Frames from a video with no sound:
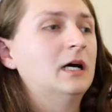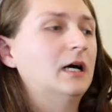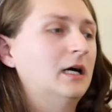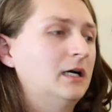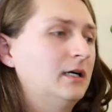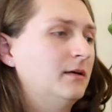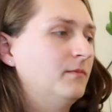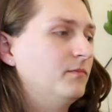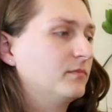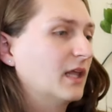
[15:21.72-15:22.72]

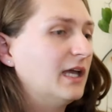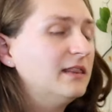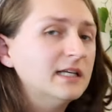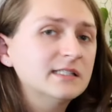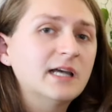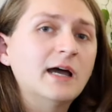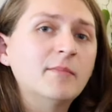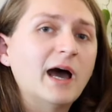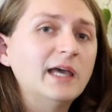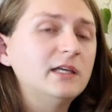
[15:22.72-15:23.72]
And this time
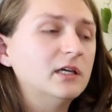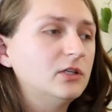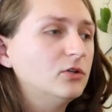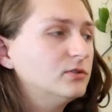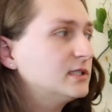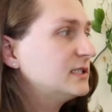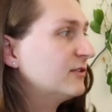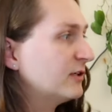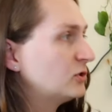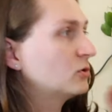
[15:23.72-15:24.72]
I used a
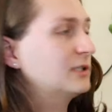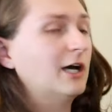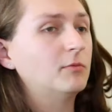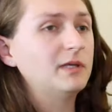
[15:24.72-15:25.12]
different tool to help